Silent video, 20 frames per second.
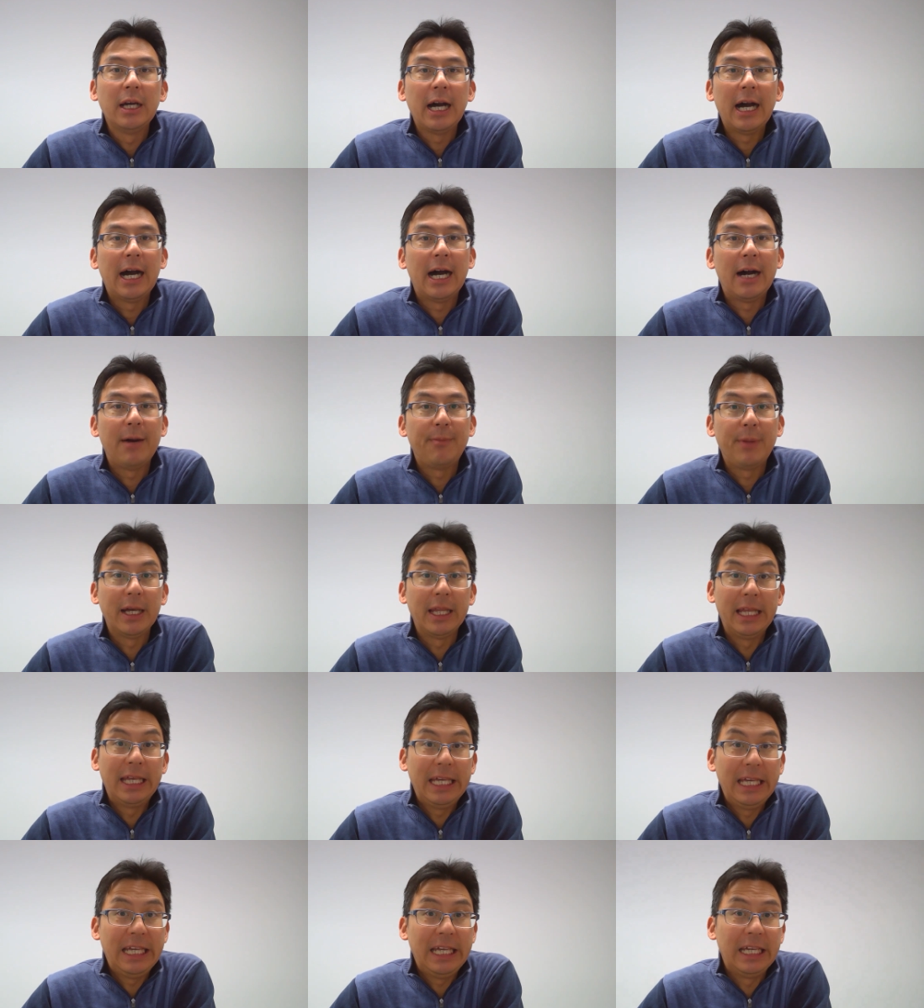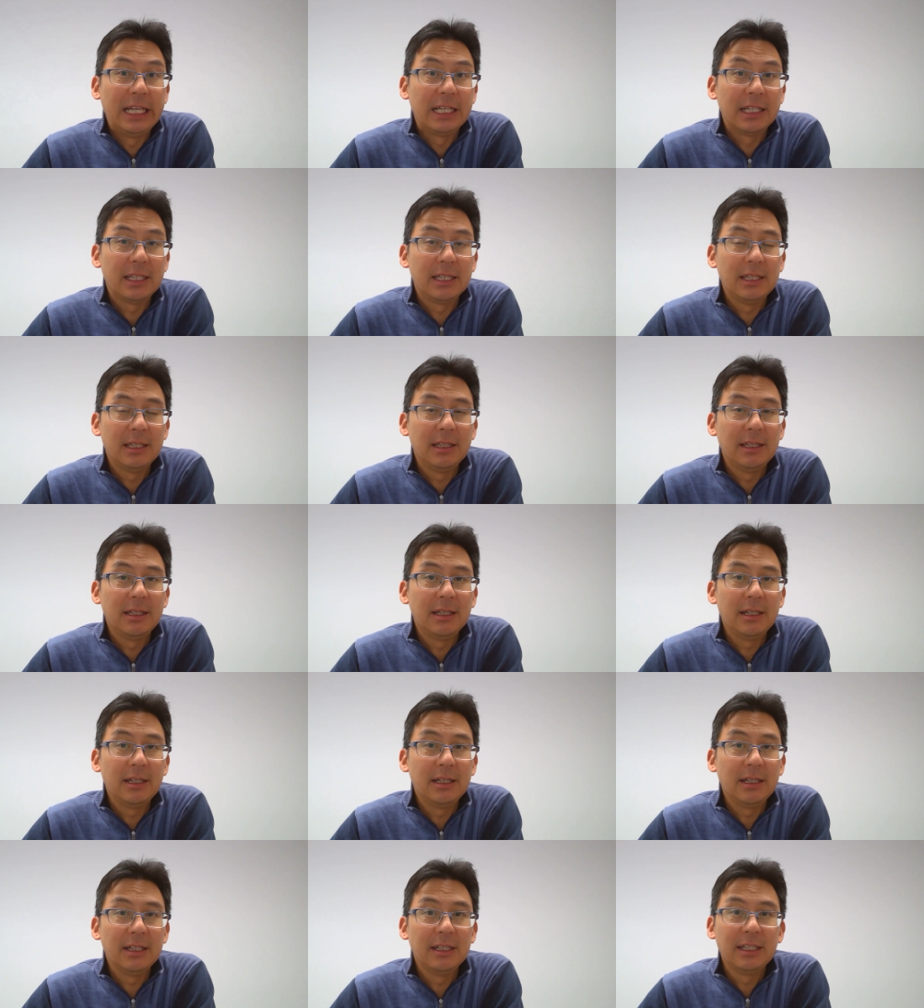but ease.
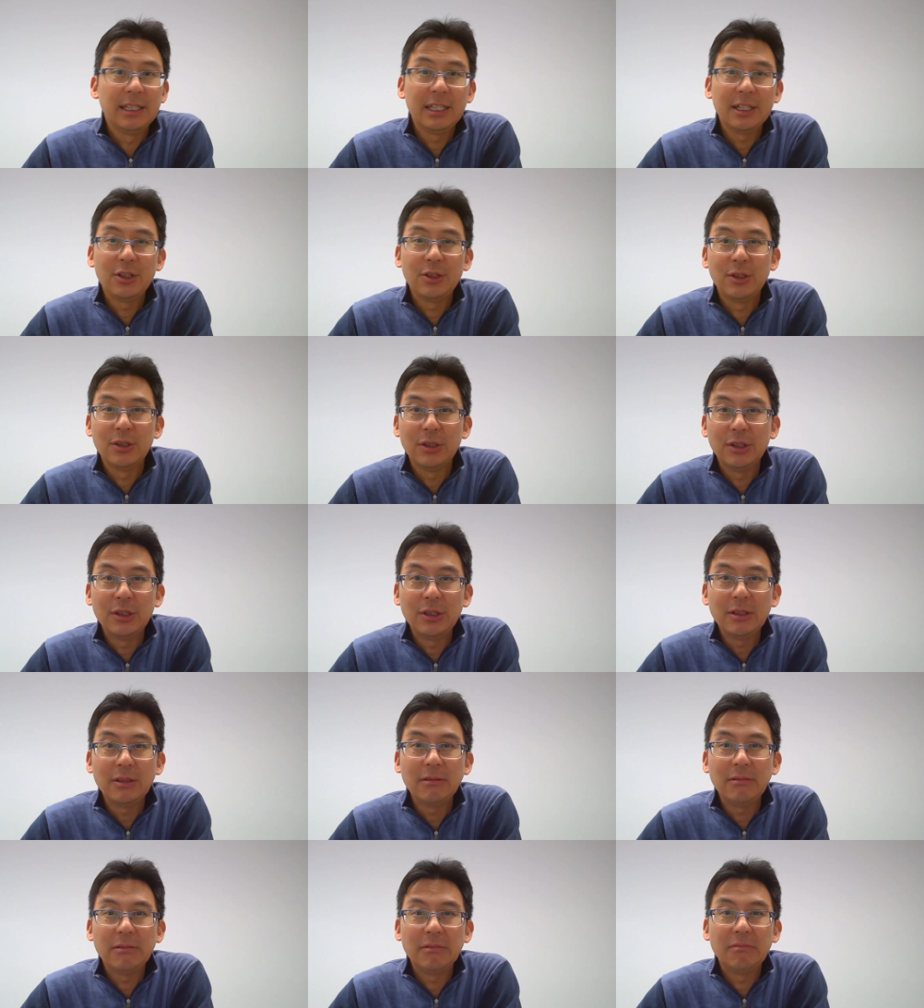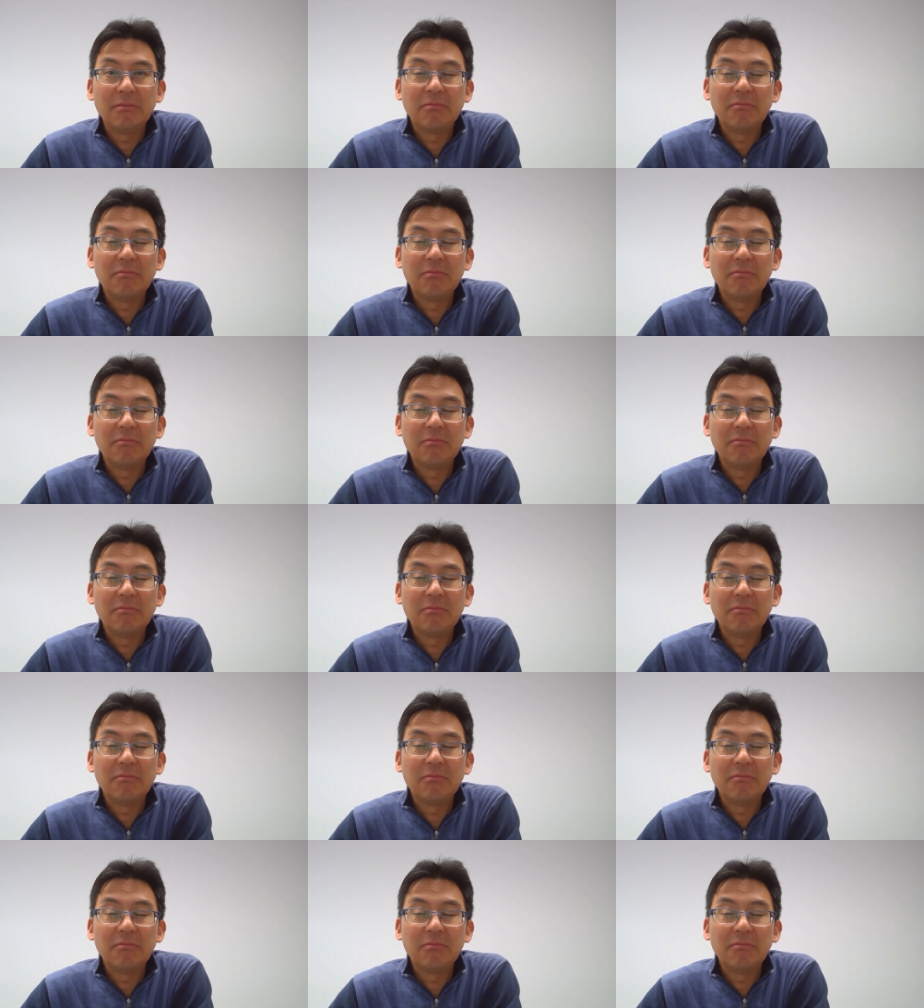Is it good?